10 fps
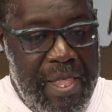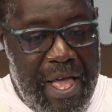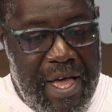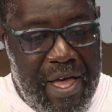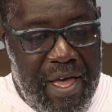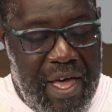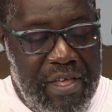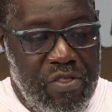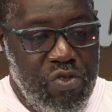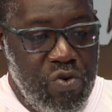
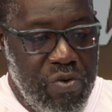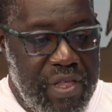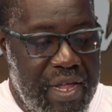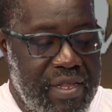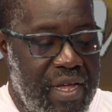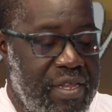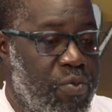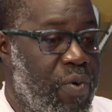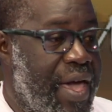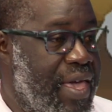I know that at the
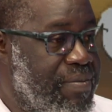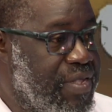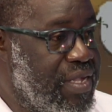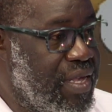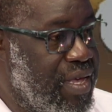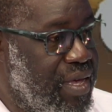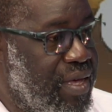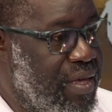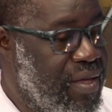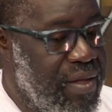
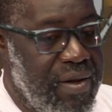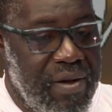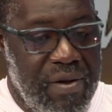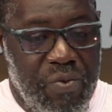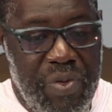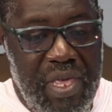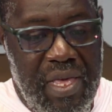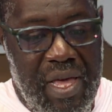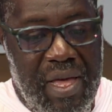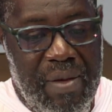YMCA,
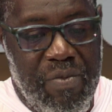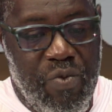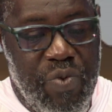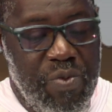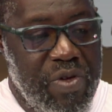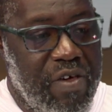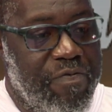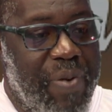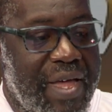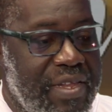we would
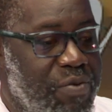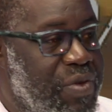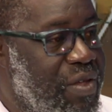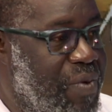have partnered with the